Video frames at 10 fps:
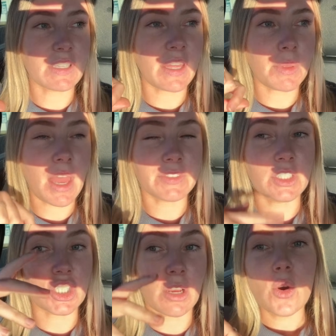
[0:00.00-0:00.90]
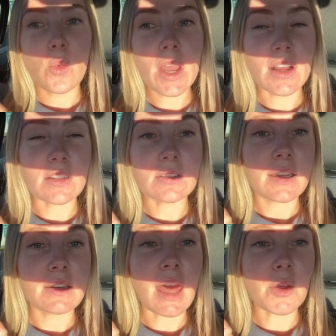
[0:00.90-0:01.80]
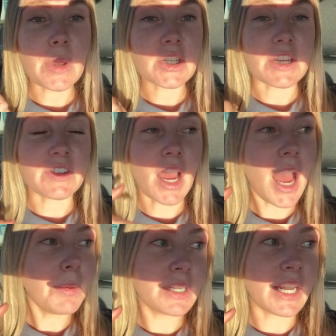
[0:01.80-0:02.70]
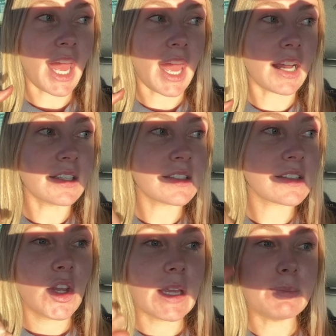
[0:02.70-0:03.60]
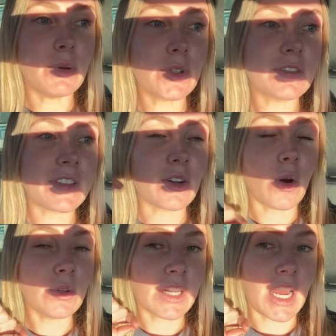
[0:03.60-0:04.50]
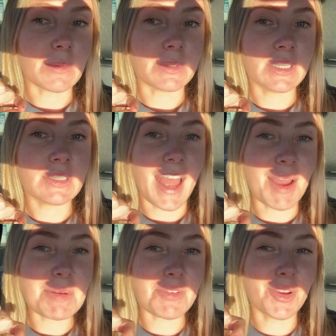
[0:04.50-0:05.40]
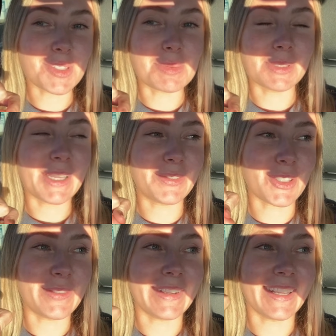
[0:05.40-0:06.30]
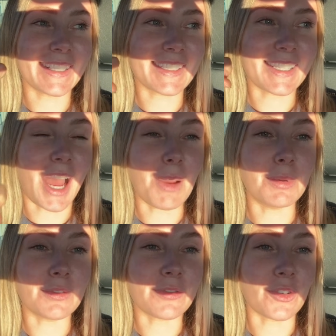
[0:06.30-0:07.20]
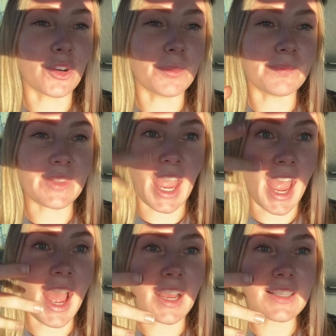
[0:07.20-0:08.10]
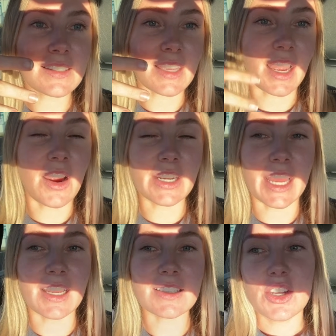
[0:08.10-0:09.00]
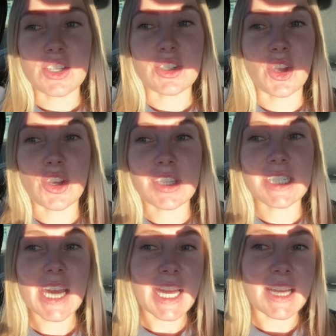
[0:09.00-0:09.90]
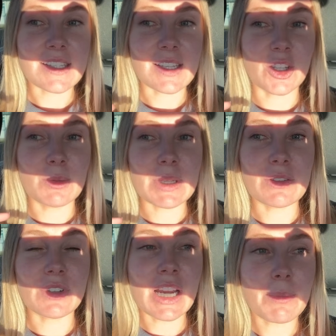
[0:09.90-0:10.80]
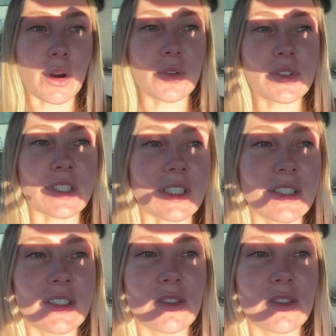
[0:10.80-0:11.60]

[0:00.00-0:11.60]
that without having to jump. Well, now that we actually have carpet in our house, he pulled off that old carpet and we've got some leftover carpet from our house, our current house. So her stairs are going to be reupholstered